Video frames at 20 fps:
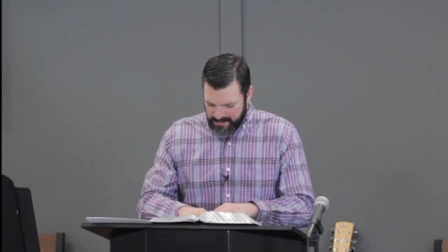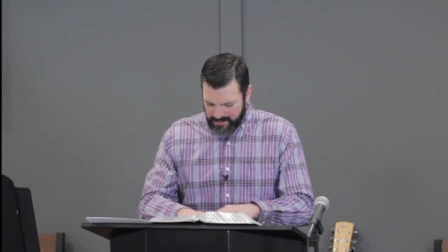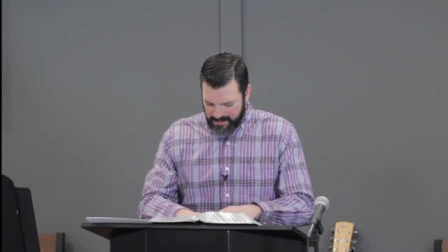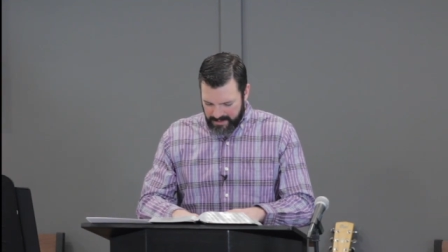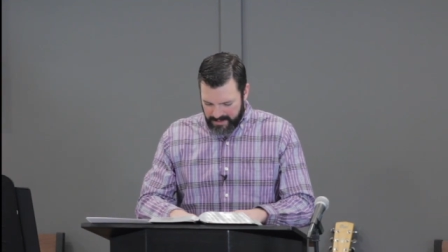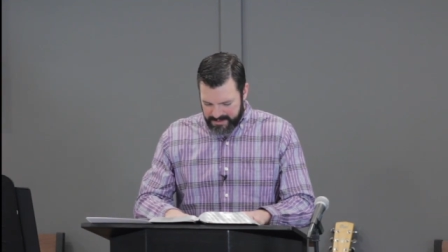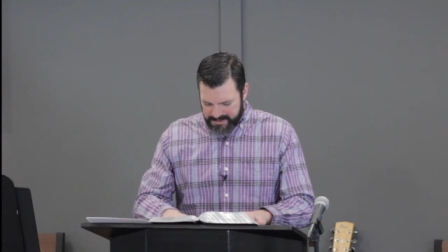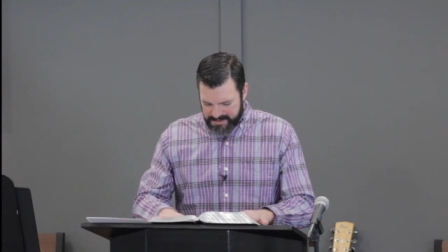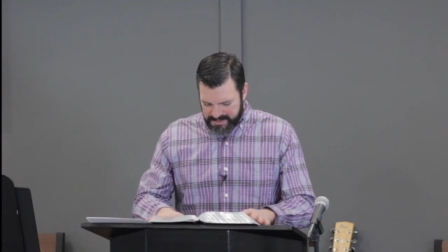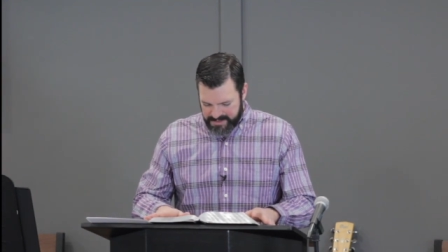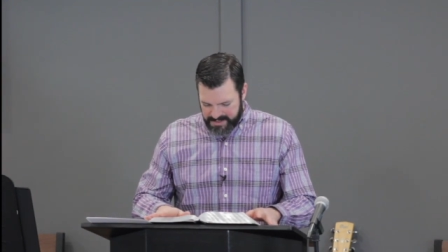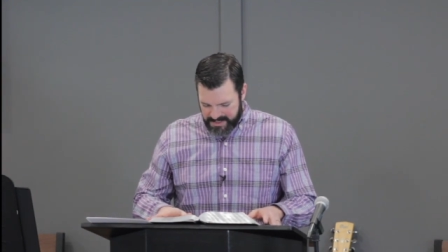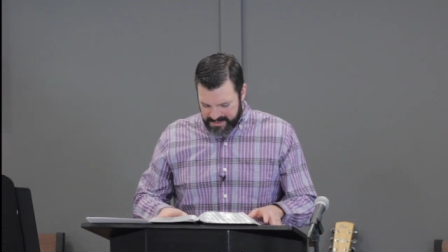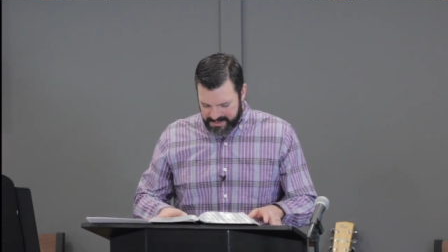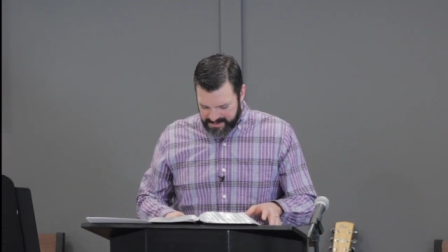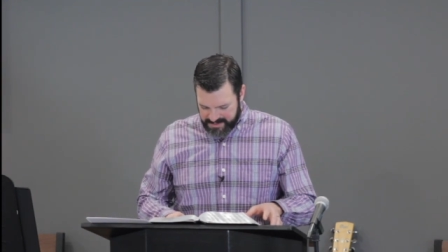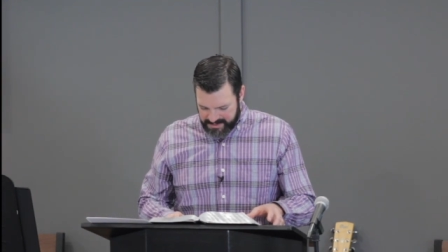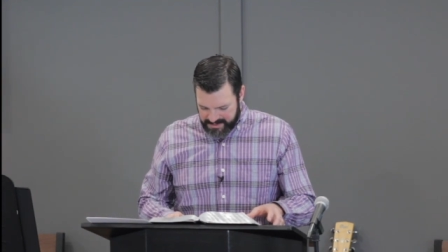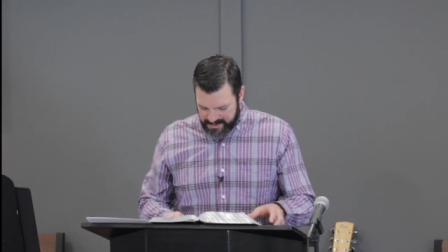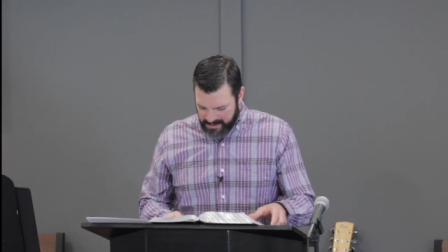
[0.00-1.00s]
as
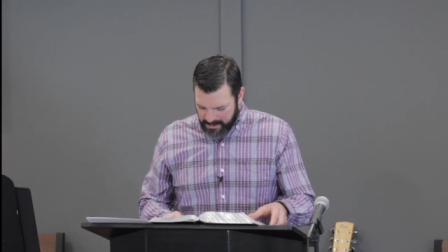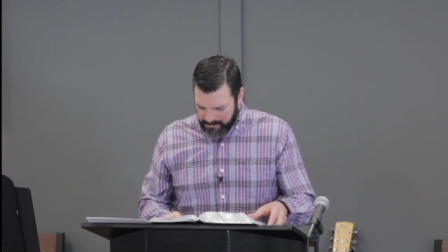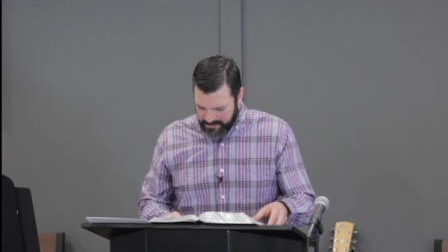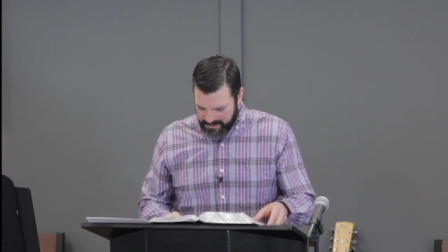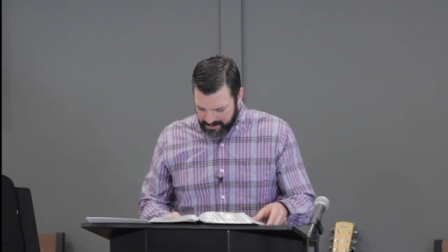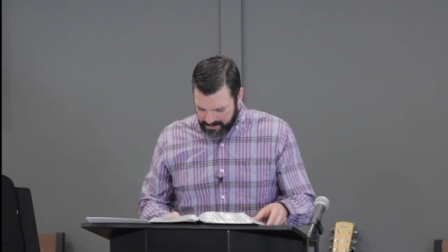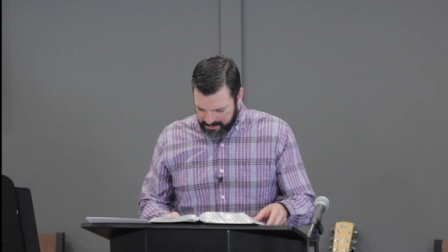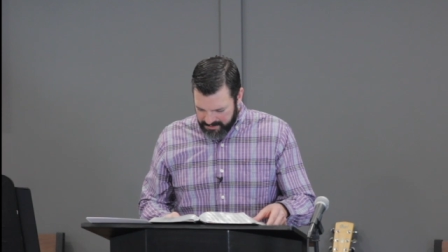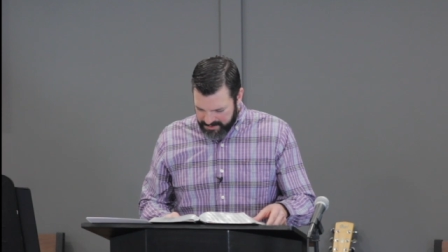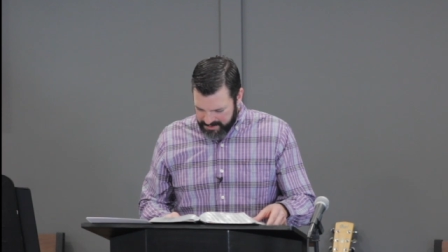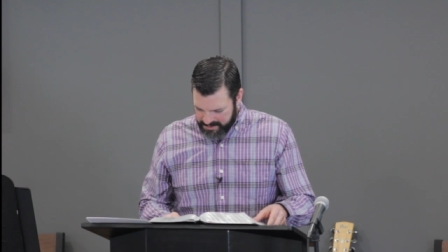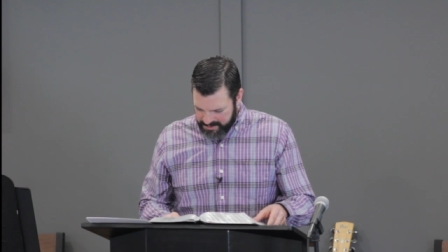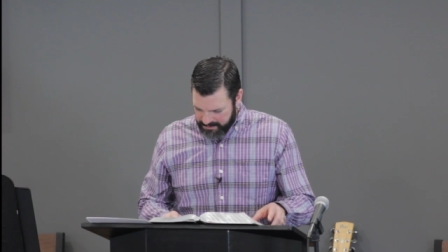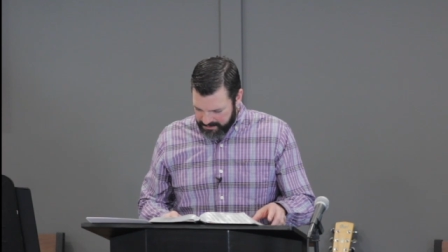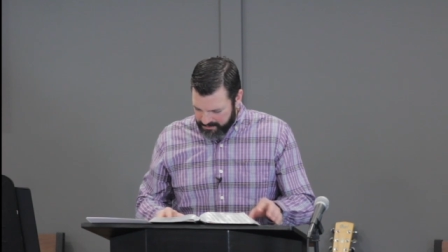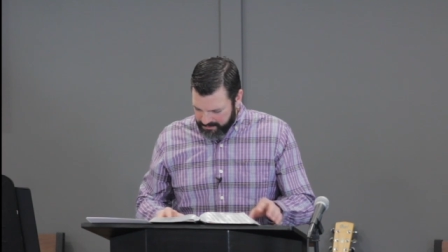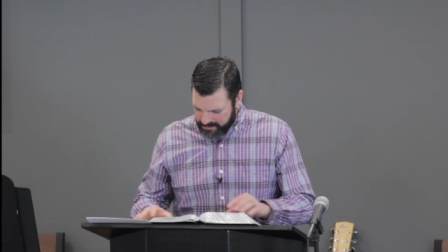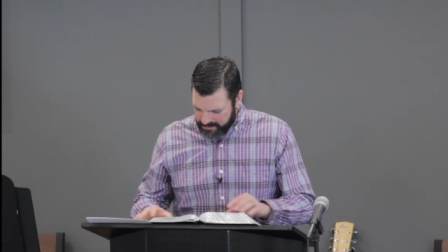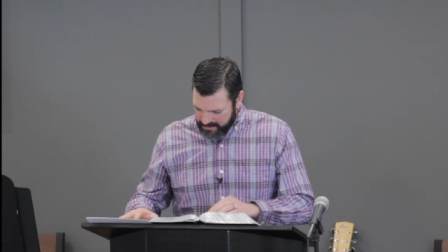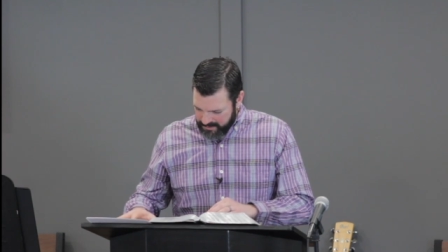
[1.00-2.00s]
Jesus then appears
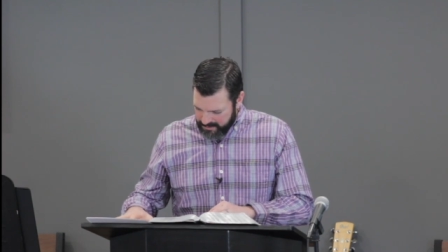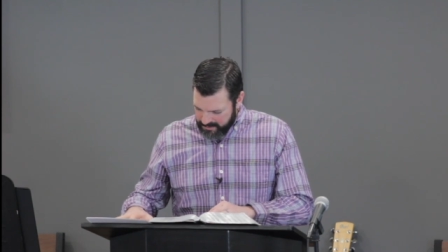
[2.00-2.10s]
to